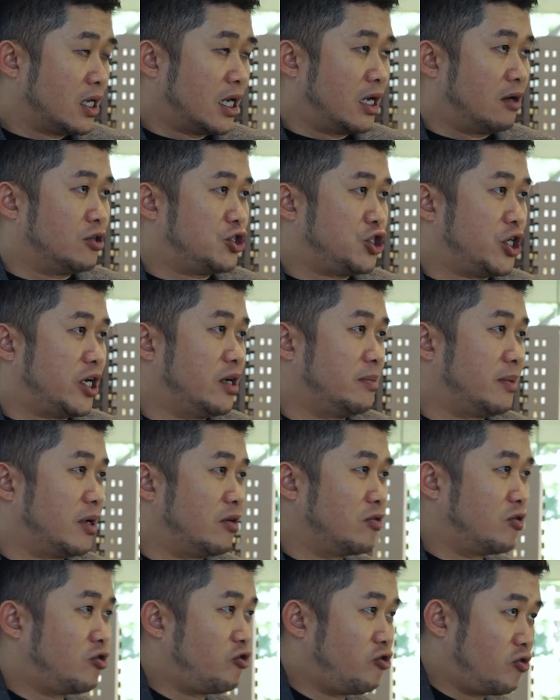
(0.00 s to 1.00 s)
I will share
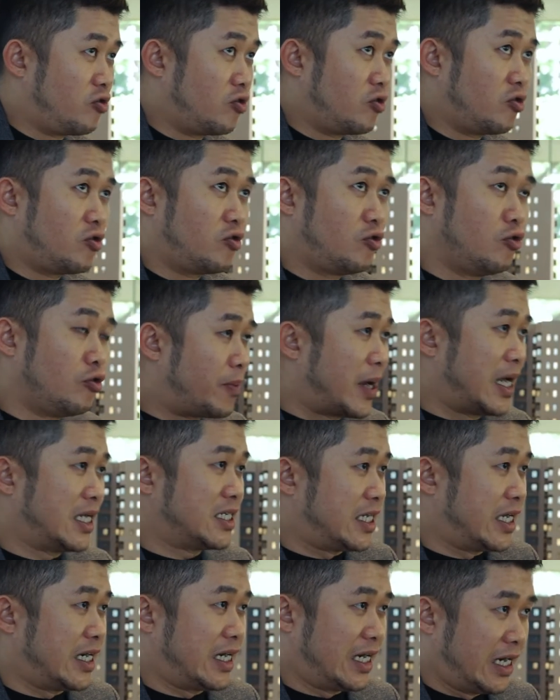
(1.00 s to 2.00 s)
about 2
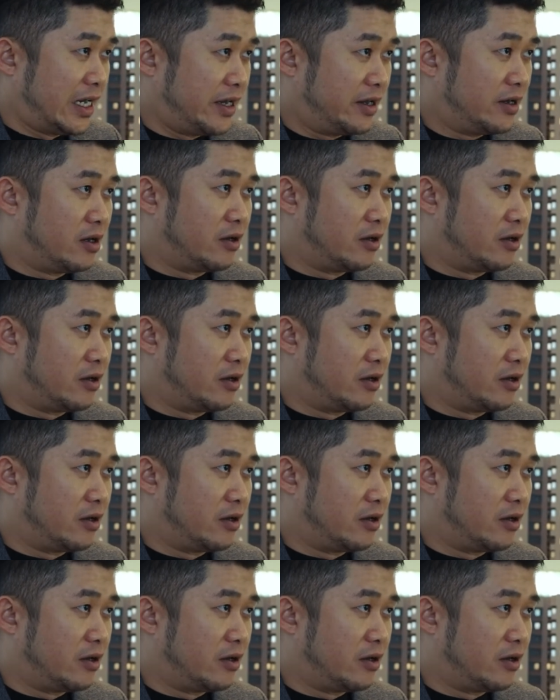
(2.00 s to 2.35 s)
parts that I like.